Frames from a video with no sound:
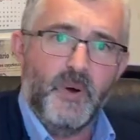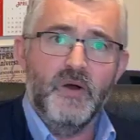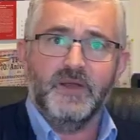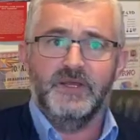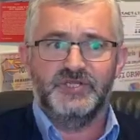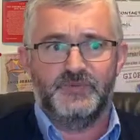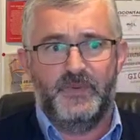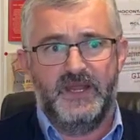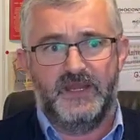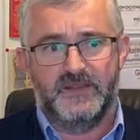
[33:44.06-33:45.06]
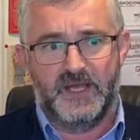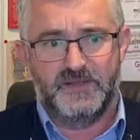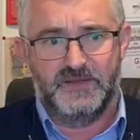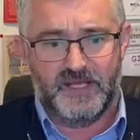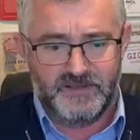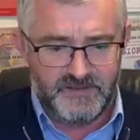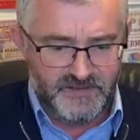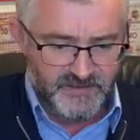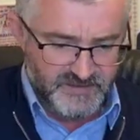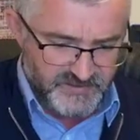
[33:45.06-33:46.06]
Bunke speak, that
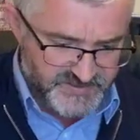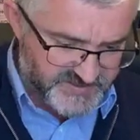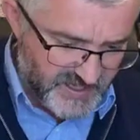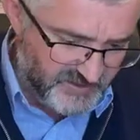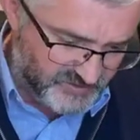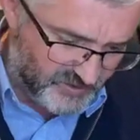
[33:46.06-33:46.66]
saint